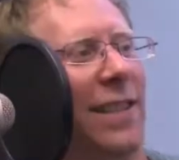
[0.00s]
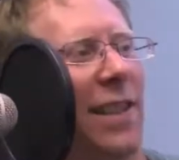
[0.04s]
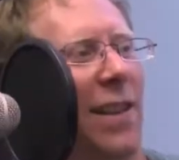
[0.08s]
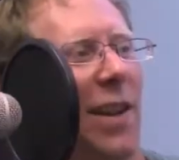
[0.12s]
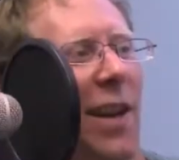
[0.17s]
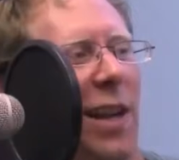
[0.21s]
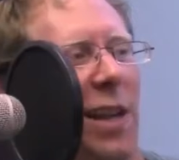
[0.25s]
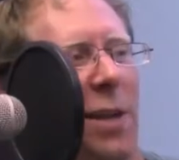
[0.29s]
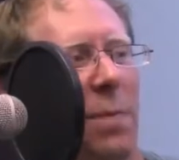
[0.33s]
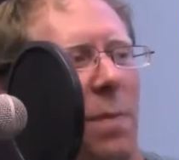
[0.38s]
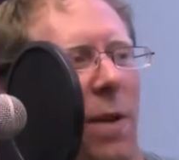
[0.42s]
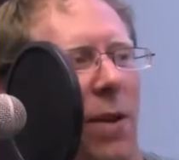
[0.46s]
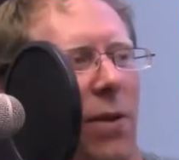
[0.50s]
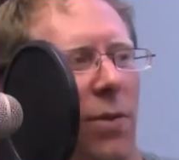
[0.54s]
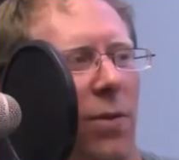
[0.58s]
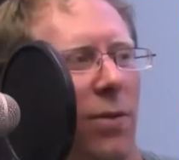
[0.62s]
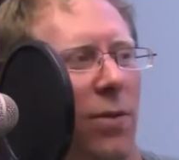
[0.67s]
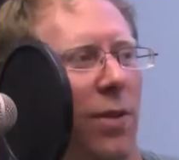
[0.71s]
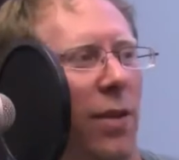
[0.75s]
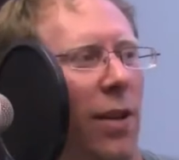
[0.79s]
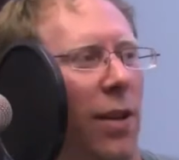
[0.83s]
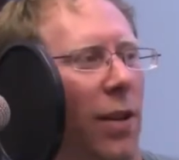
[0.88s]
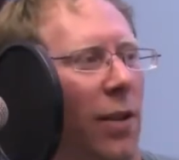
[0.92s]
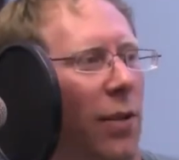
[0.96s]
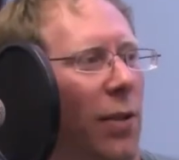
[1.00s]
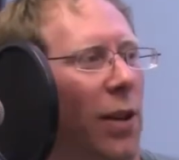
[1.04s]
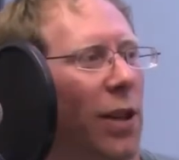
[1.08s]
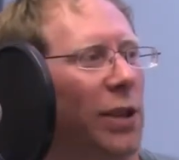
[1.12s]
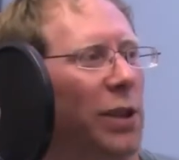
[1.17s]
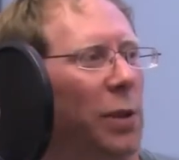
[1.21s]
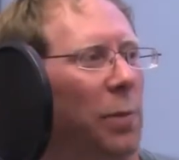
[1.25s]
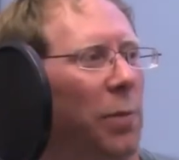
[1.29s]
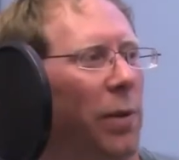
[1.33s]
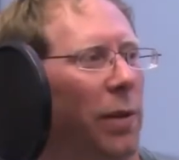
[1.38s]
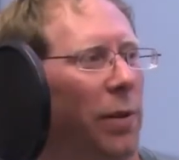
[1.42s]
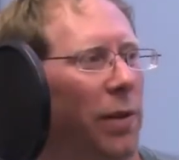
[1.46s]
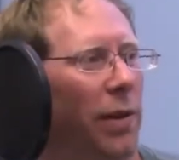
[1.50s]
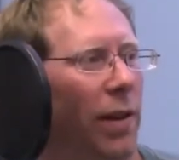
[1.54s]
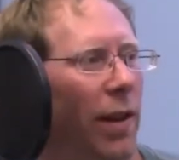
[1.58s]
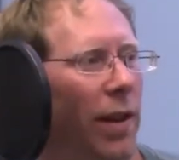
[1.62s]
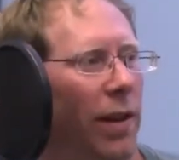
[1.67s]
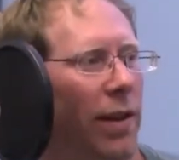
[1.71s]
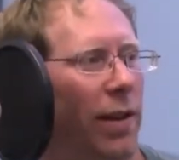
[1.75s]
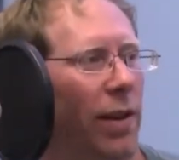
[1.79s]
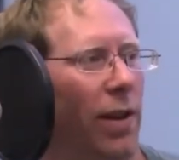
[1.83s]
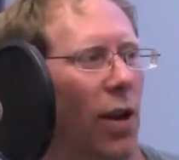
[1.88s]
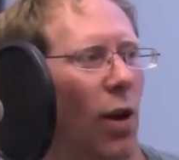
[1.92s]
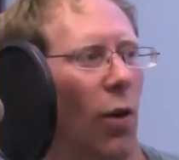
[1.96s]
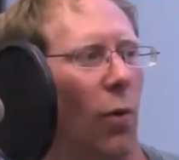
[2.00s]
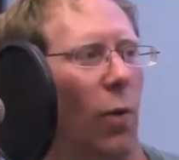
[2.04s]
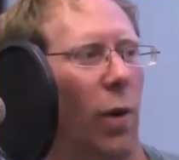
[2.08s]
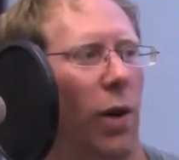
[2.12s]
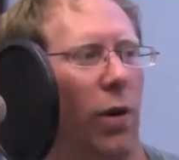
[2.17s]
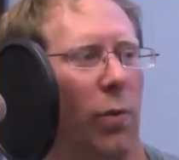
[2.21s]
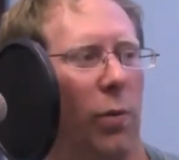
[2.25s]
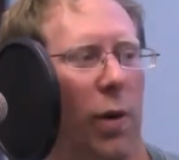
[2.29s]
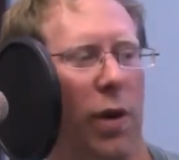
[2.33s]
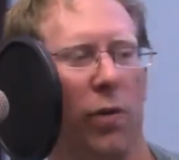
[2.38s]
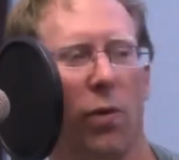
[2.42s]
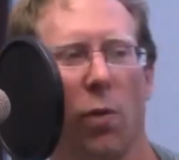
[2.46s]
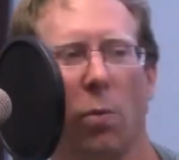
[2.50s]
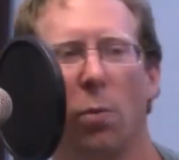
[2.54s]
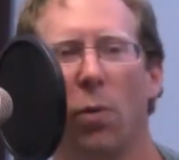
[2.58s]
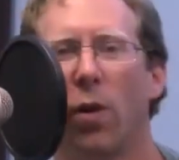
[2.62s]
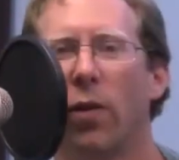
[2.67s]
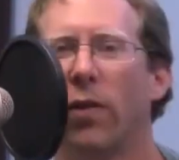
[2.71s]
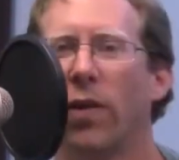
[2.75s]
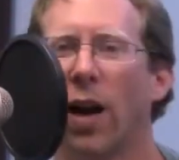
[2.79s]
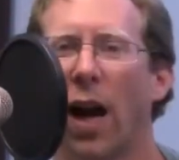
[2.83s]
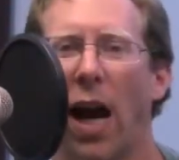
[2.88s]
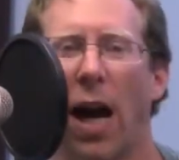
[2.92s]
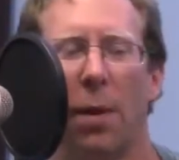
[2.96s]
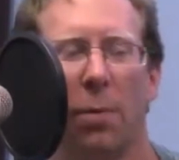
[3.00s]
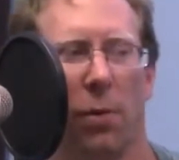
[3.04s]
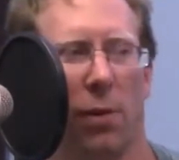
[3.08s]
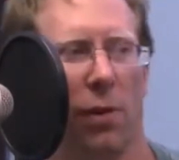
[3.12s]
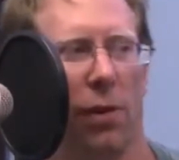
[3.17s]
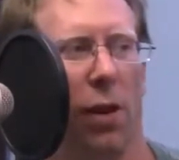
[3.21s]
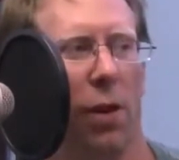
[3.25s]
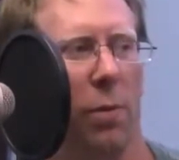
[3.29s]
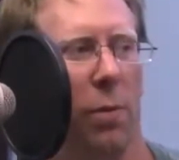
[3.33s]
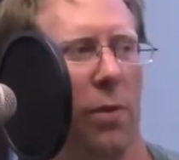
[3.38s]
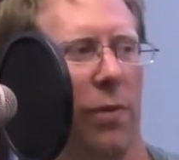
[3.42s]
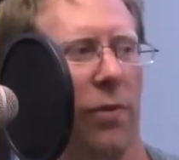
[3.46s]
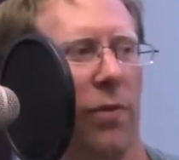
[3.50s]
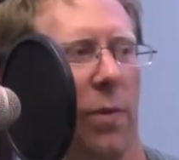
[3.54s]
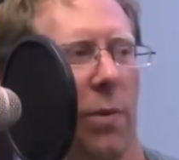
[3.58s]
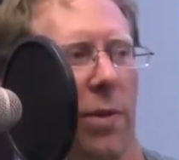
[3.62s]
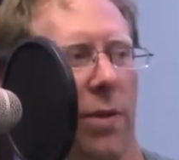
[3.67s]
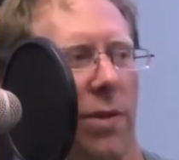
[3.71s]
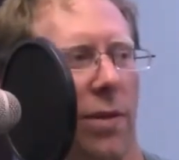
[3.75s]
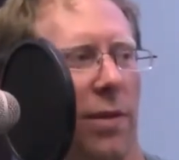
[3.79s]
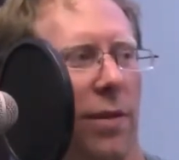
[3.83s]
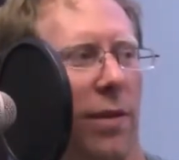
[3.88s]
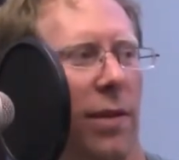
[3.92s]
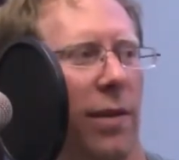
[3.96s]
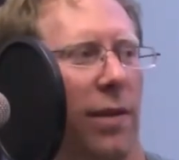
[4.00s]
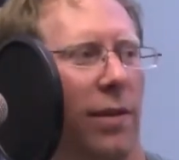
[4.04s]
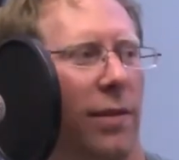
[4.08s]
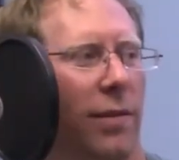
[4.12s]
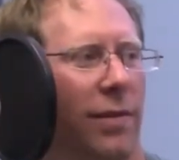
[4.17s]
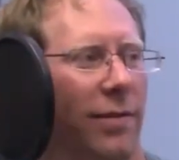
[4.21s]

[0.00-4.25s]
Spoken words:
the next pedal. It should be like, we remove the hyperglobin from the circuit.